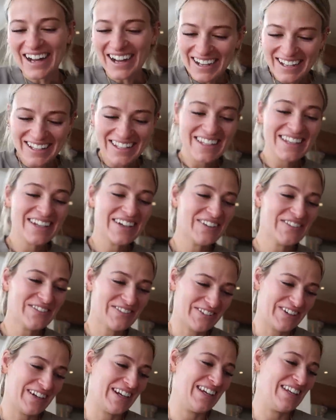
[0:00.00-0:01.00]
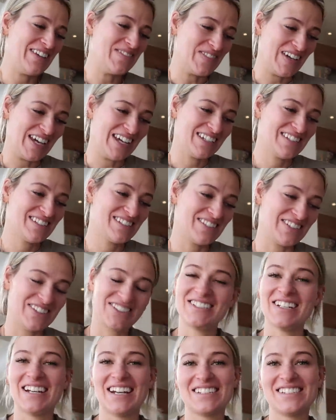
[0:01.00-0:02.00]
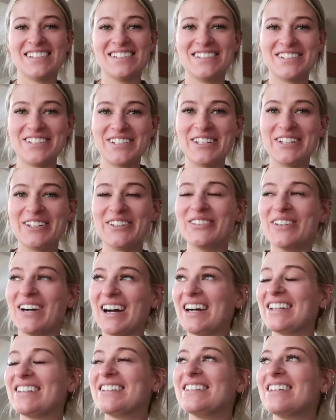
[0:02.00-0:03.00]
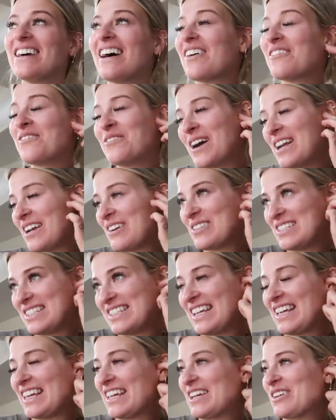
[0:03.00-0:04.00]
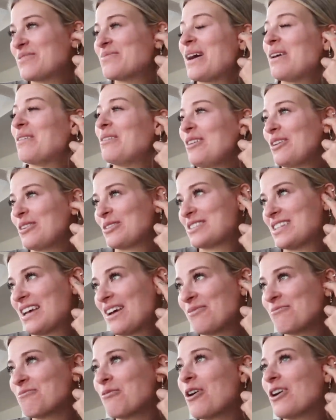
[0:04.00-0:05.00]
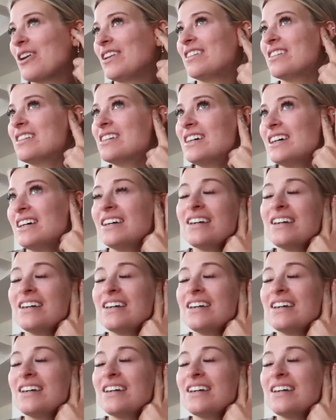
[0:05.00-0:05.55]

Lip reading: I have really missed just chatting to you. And when I was thinking about lockdown one,